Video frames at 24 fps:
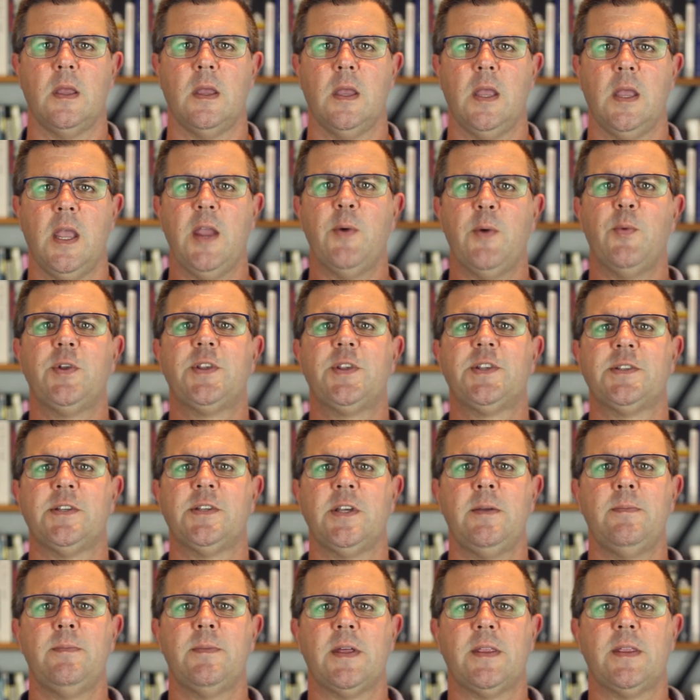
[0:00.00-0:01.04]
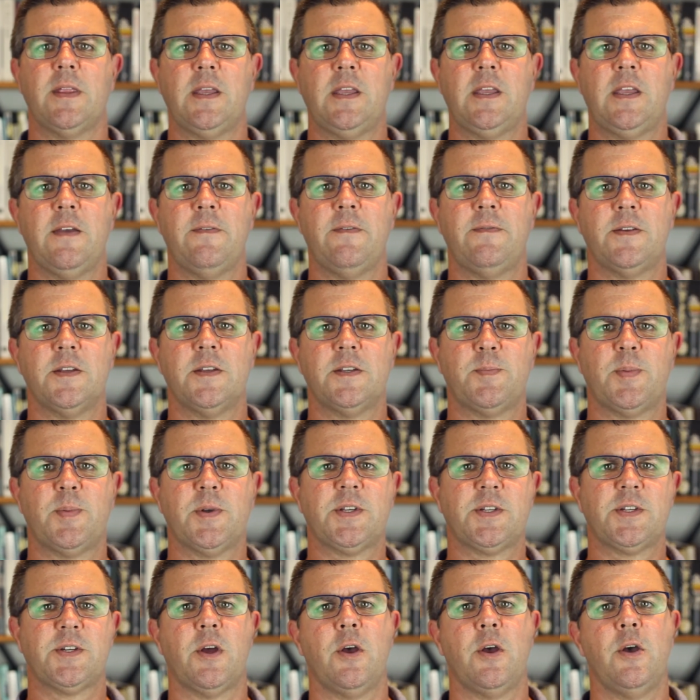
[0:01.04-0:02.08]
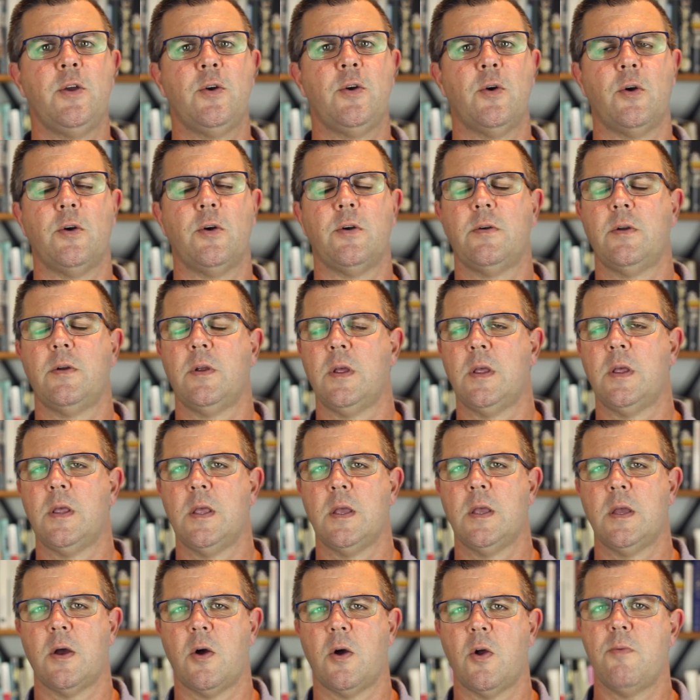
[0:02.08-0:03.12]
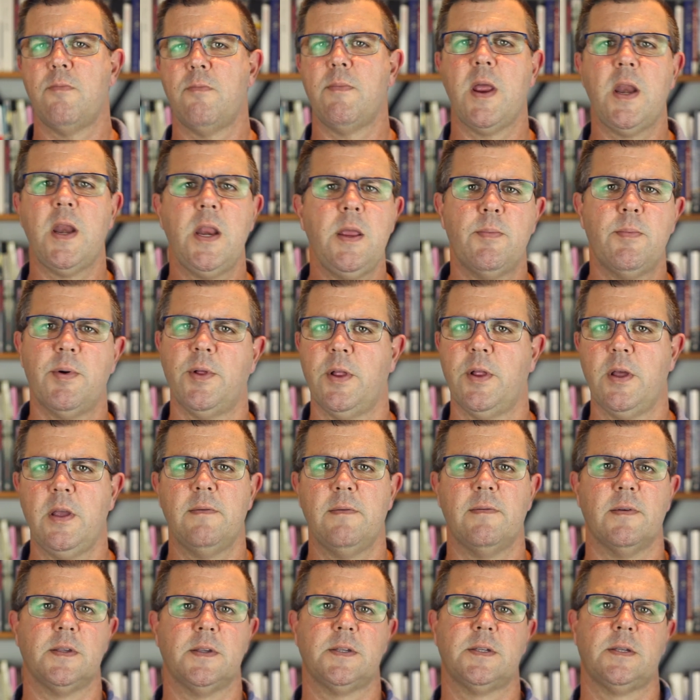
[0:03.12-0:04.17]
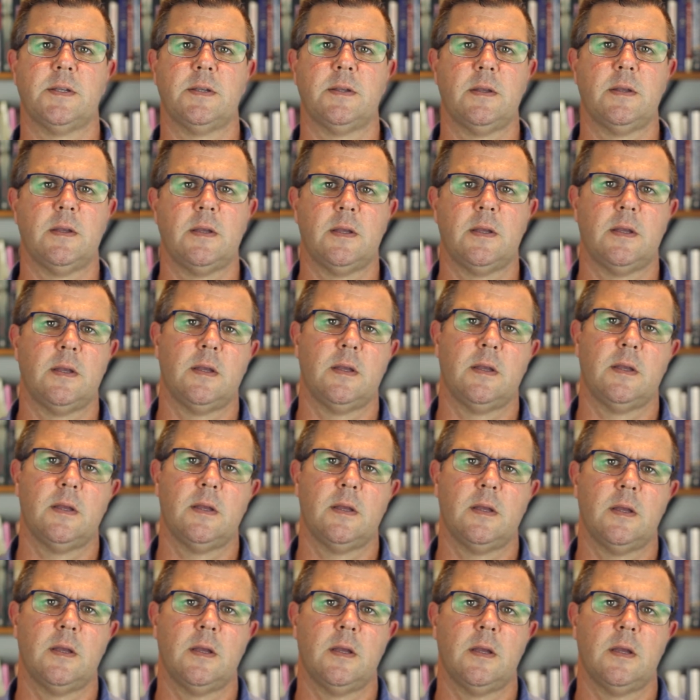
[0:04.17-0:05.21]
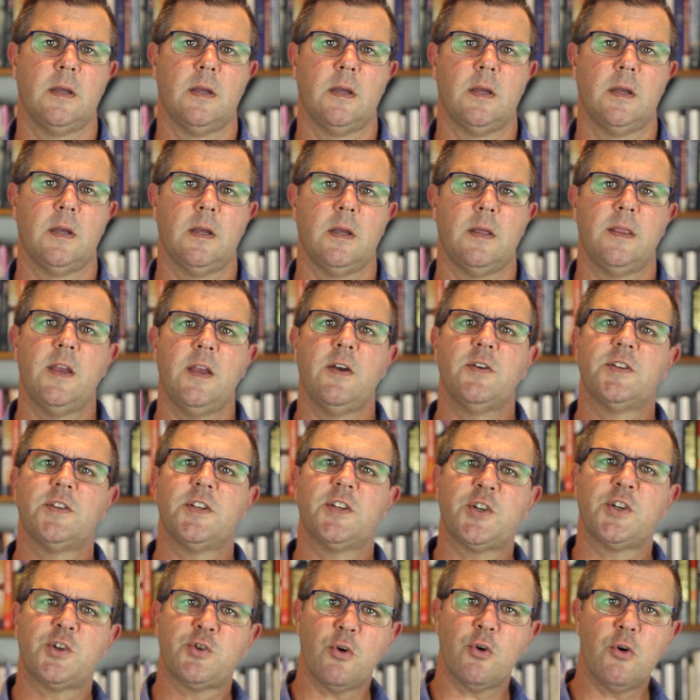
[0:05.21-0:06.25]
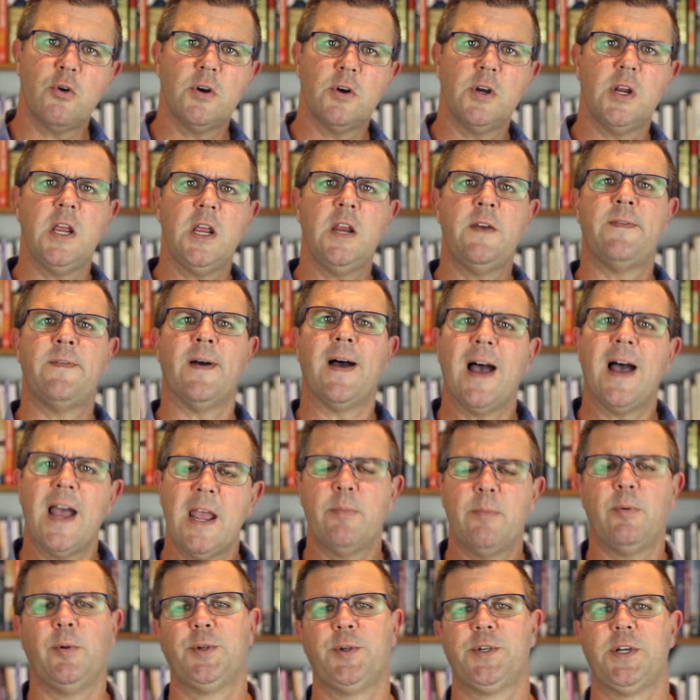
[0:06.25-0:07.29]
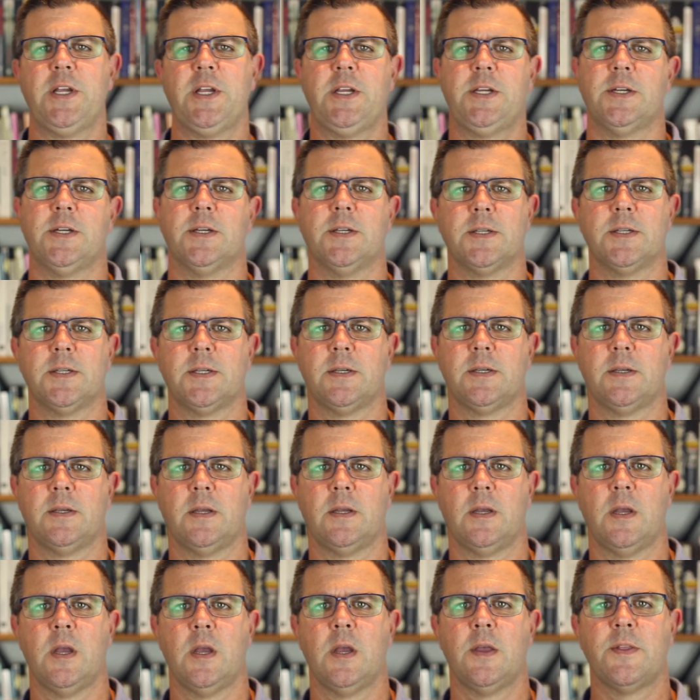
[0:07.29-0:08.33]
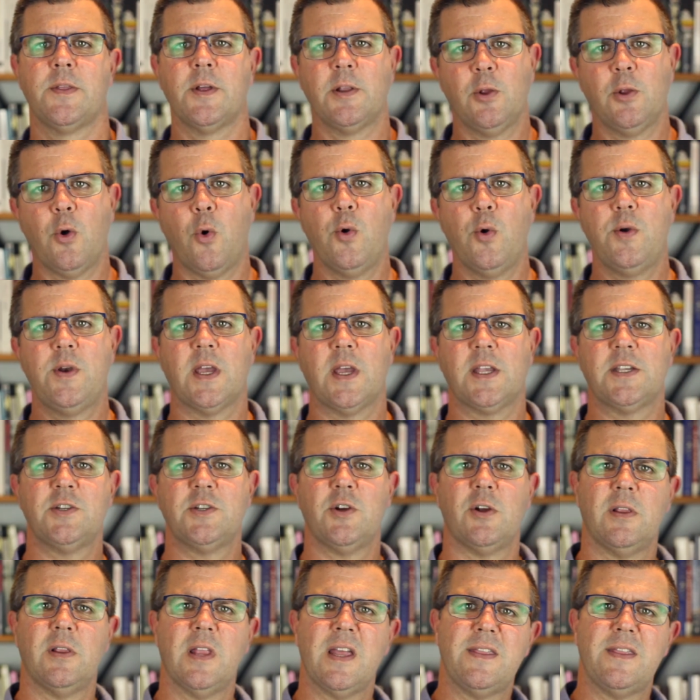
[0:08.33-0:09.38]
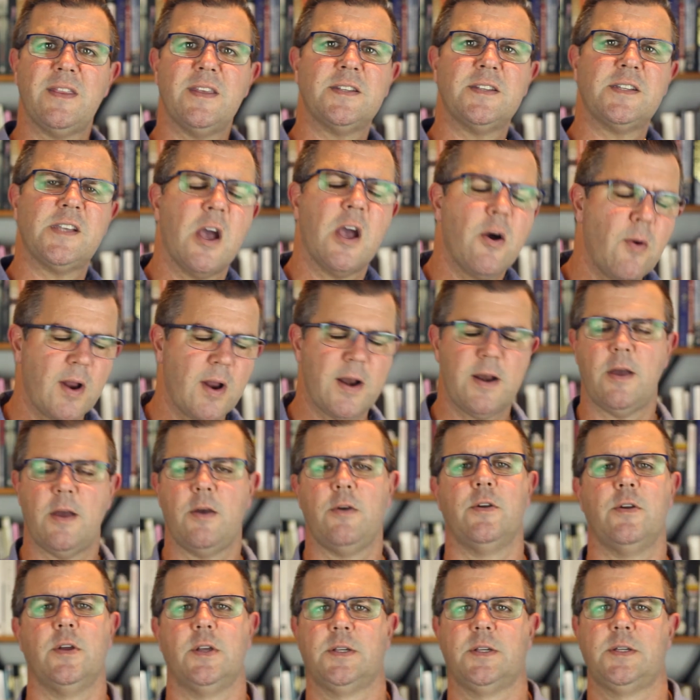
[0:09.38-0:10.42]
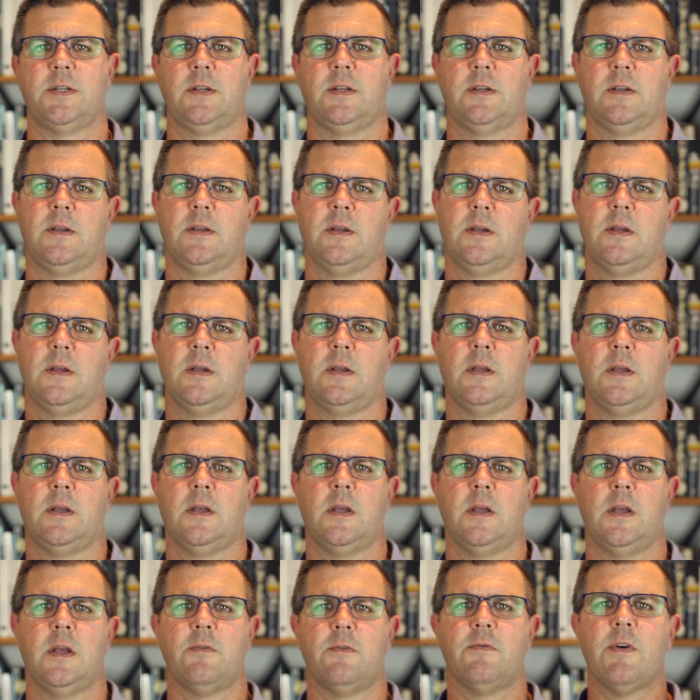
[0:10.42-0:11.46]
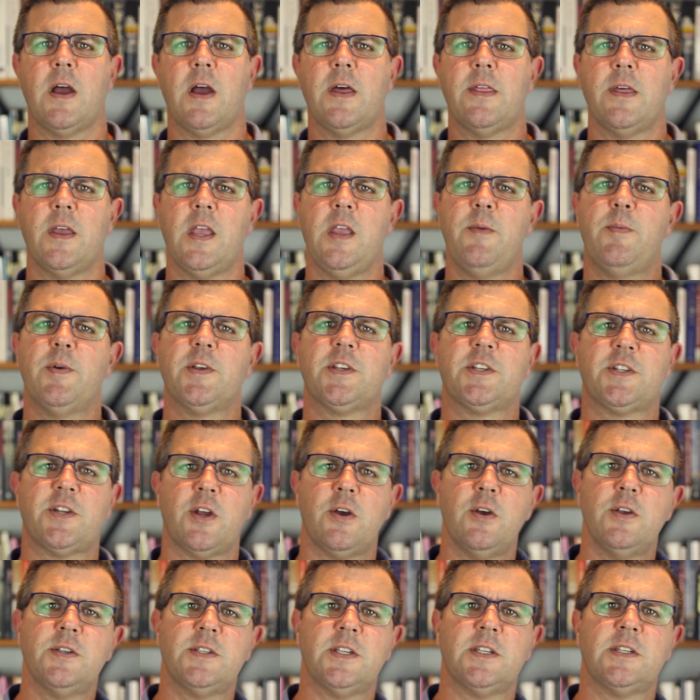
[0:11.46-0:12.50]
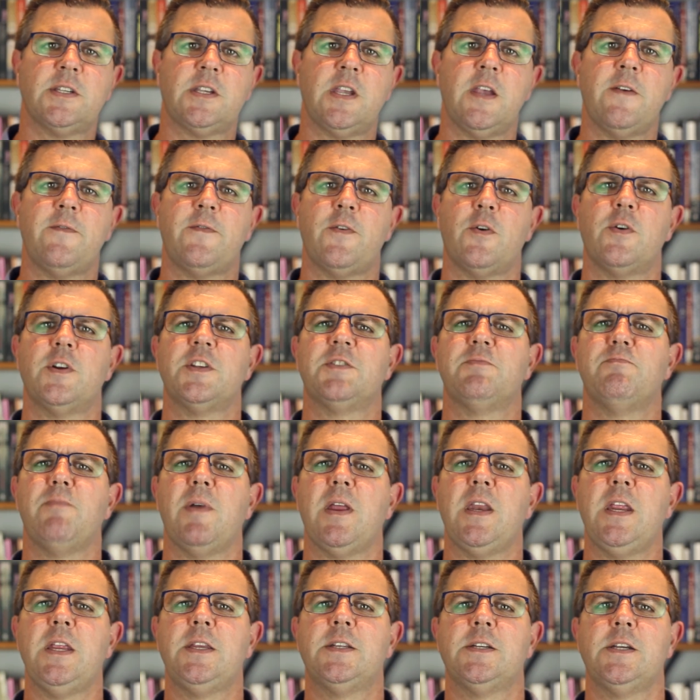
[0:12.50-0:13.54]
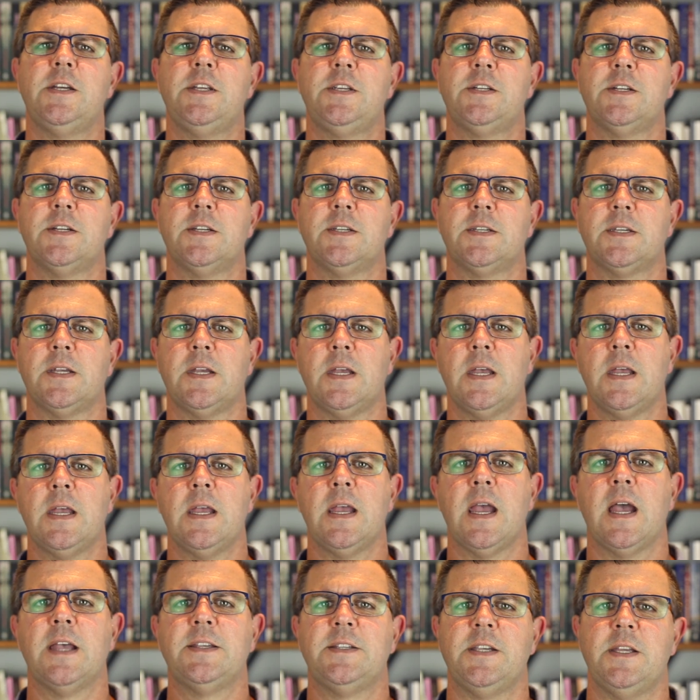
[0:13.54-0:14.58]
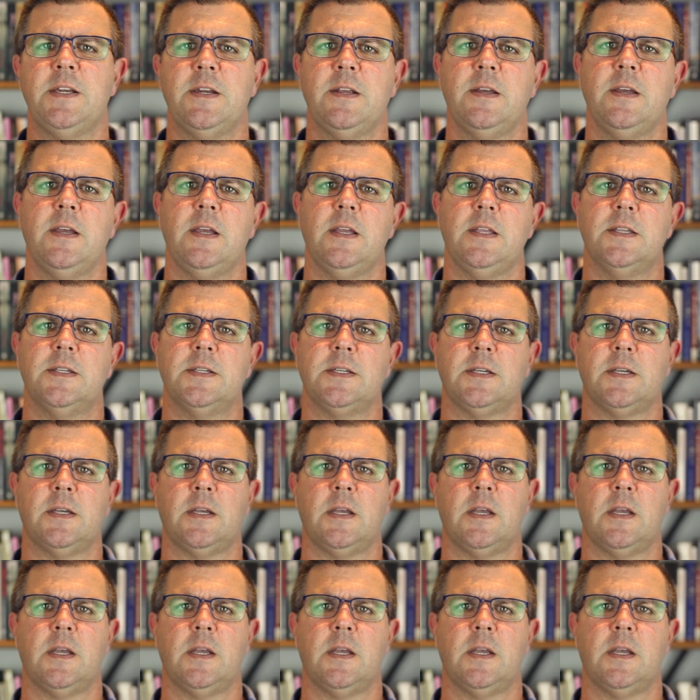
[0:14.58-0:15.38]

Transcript: It would seem that the gift is bestowed on, on many believers. There is a strong need for able teachers. The Lord does not let this go unnoticed. Rather, He bestows this gift on as many teachers as He needs